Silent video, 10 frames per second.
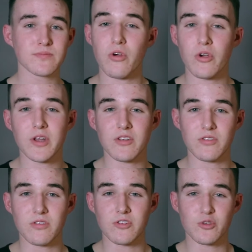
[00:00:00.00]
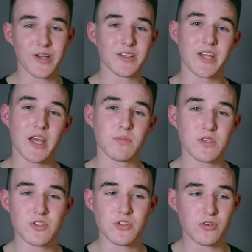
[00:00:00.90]
Although he doesn't directly name
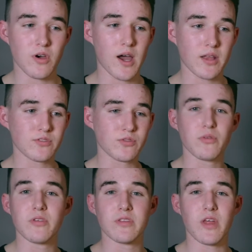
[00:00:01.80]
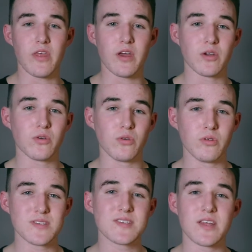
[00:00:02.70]
these two, I do think that they are
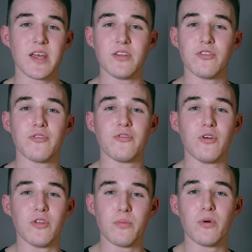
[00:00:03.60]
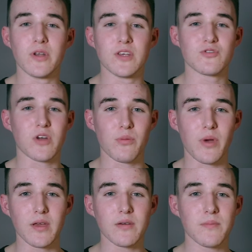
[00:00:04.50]
good standards for the point he's trying to
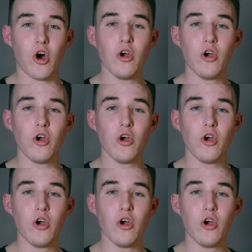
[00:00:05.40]
make.